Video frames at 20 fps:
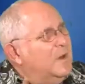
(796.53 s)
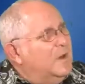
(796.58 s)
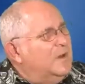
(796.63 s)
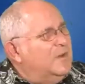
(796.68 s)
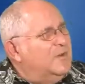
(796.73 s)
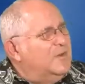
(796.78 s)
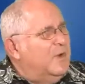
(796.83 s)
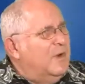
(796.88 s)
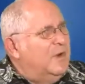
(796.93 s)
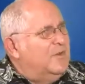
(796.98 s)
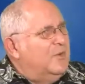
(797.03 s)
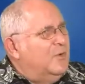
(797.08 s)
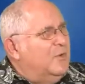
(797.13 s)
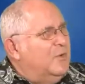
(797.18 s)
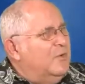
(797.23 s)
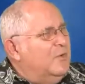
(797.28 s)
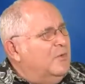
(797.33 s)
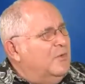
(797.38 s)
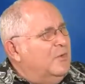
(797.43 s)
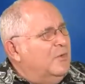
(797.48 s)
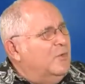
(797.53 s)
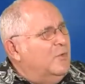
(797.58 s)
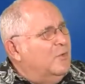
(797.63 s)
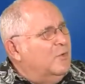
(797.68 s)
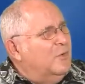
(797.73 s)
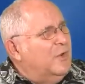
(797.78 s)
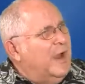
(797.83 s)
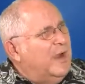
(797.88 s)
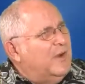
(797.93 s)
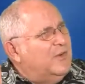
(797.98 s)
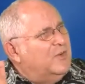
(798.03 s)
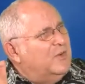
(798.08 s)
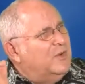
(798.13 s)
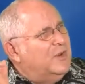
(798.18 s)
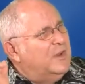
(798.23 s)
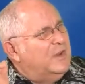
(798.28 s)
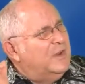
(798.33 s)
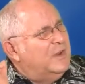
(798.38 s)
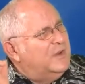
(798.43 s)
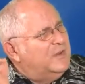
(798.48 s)
get it straight. So you're
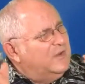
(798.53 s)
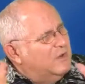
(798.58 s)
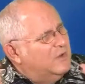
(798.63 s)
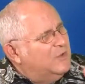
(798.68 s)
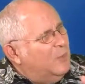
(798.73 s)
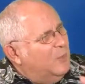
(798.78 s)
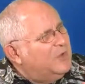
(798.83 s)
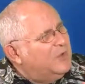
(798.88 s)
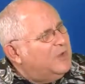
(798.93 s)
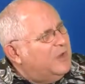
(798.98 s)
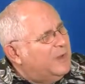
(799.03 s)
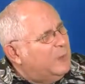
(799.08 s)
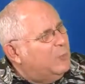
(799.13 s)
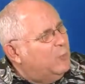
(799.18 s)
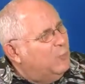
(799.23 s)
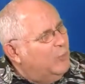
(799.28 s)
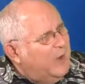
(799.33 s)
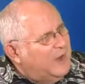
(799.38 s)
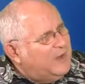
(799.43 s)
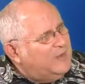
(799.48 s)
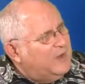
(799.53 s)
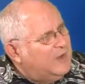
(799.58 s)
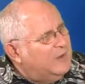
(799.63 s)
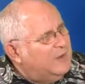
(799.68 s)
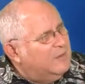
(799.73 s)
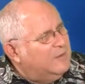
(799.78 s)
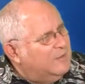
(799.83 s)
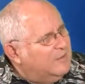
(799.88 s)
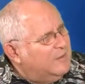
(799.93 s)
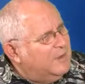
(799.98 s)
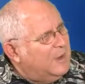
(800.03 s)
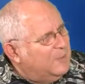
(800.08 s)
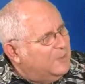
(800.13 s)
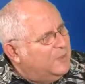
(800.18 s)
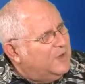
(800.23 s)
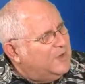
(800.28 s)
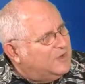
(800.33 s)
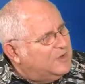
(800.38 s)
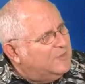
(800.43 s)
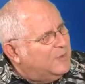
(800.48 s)
actually, it's almost like renting that
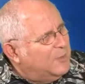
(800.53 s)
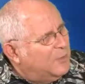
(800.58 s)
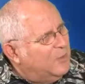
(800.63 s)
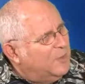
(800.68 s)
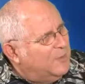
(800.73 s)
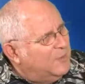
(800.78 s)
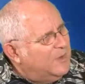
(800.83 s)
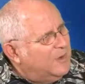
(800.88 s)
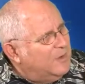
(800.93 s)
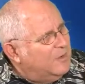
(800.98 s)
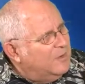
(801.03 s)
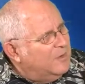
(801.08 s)
piece of equipment?